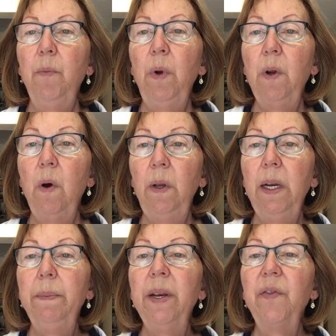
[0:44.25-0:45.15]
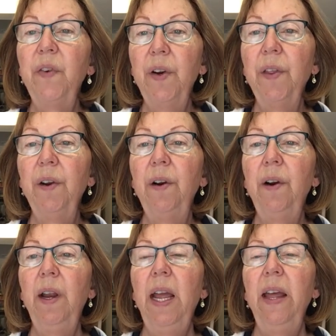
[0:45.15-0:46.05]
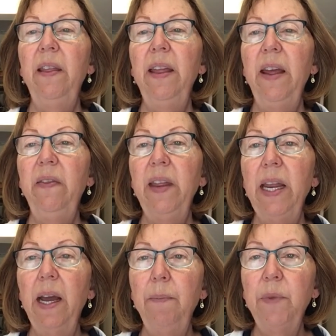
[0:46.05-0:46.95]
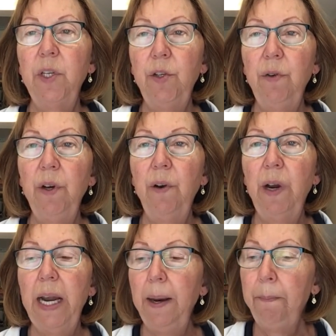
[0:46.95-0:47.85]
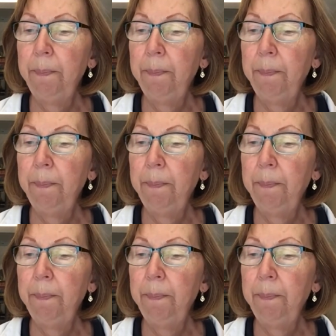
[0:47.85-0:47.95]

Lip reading: will go a little bit further than the student grade.